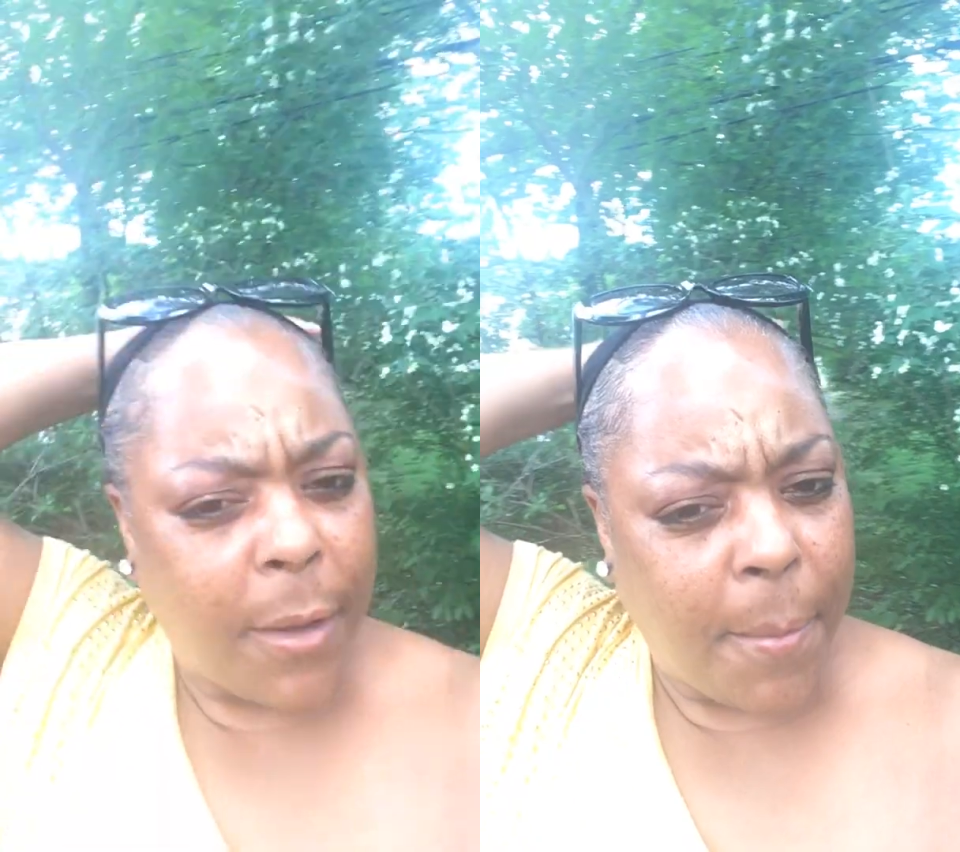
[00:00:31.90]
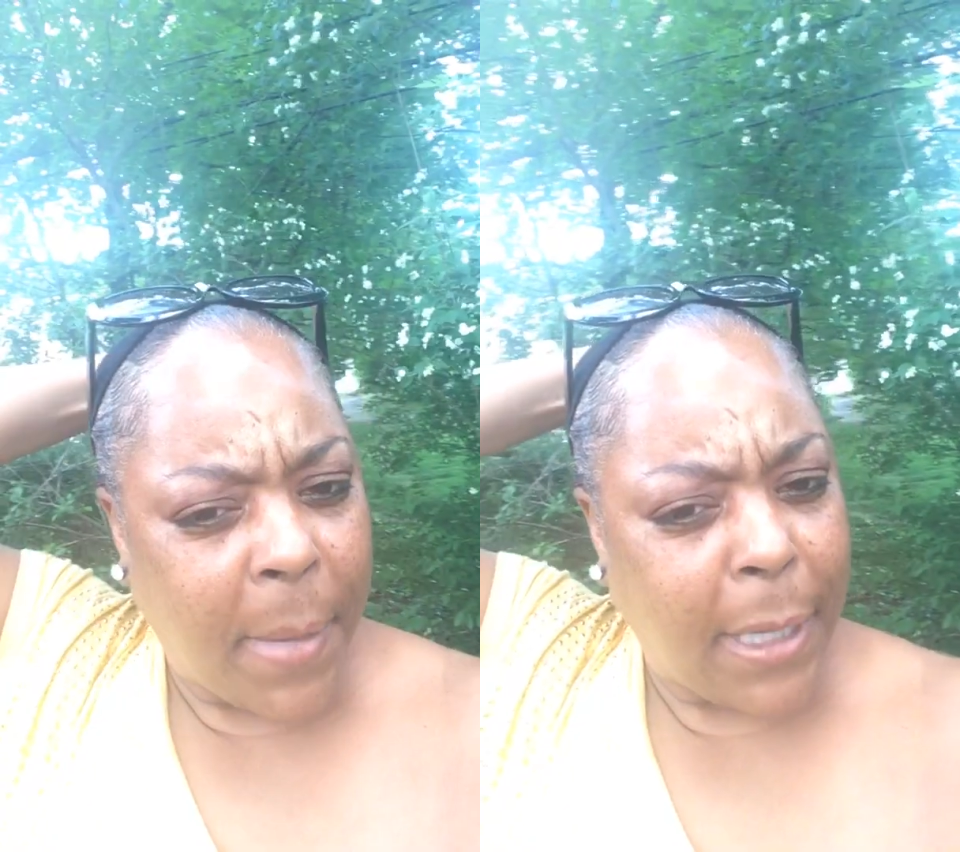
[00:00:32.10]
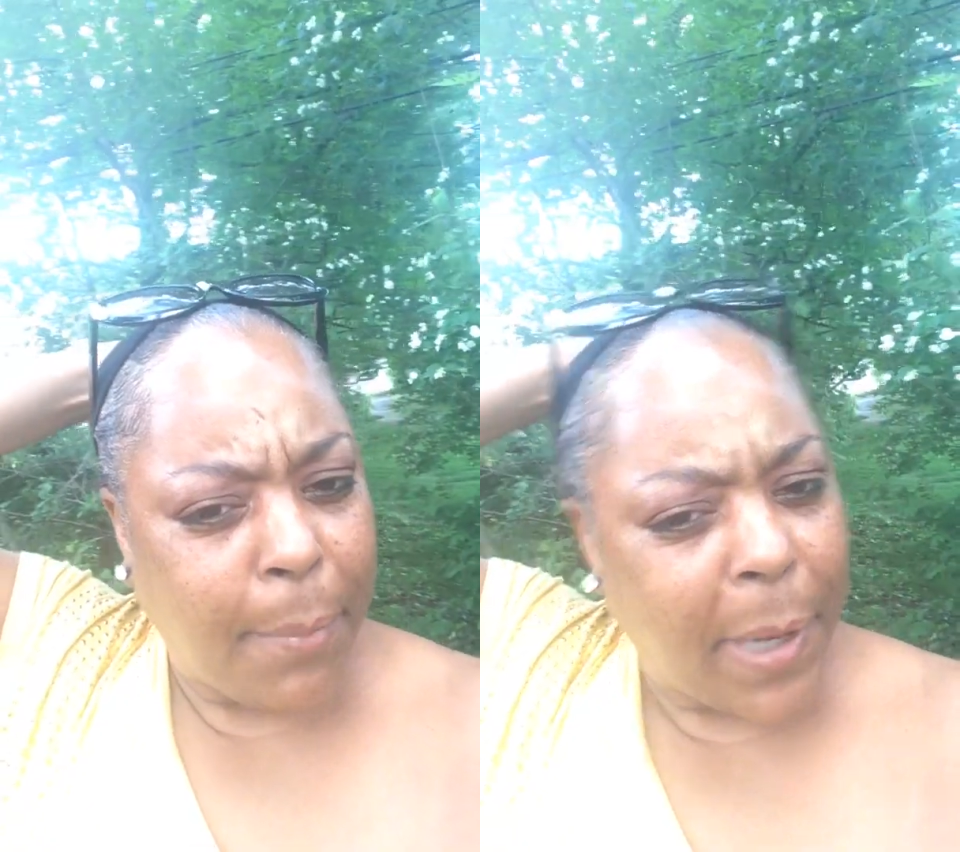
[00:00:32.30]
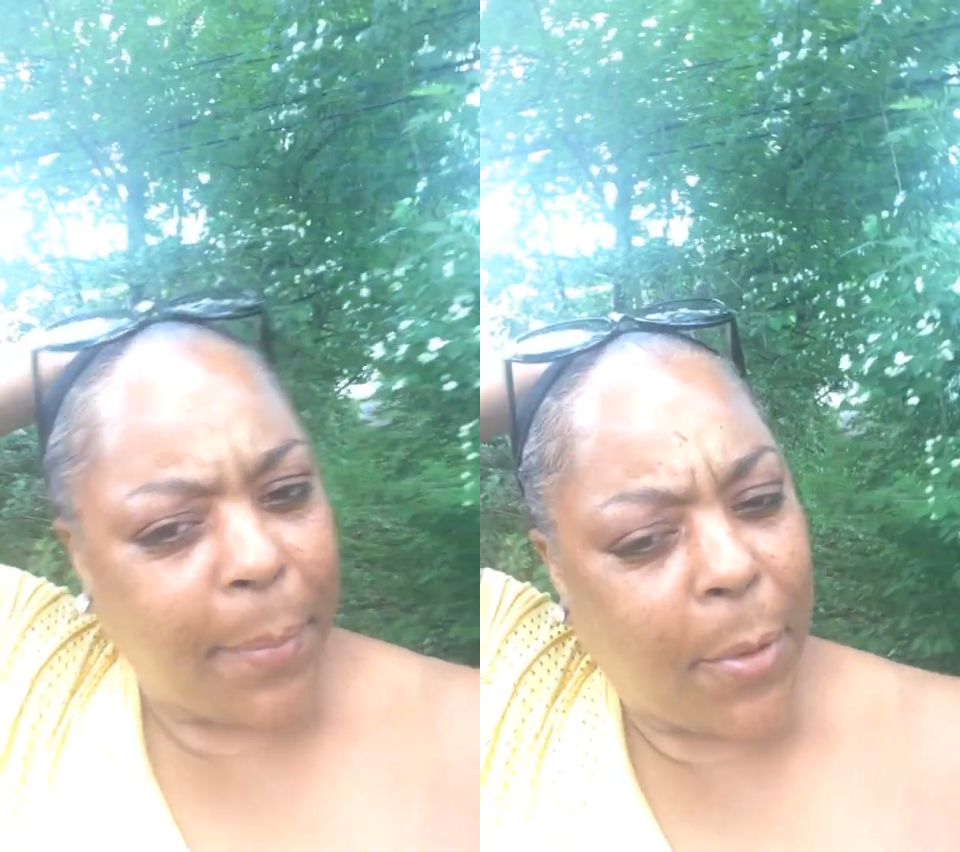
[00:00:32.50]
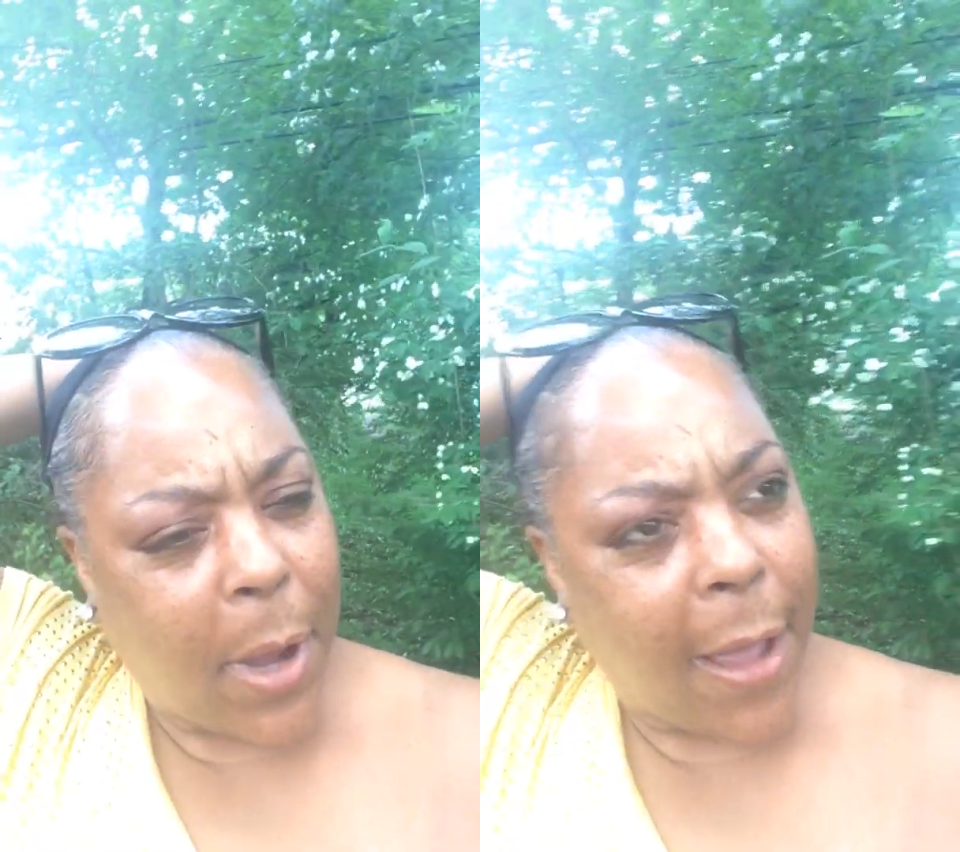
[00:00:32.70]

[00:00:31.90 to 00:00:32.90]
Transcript: many people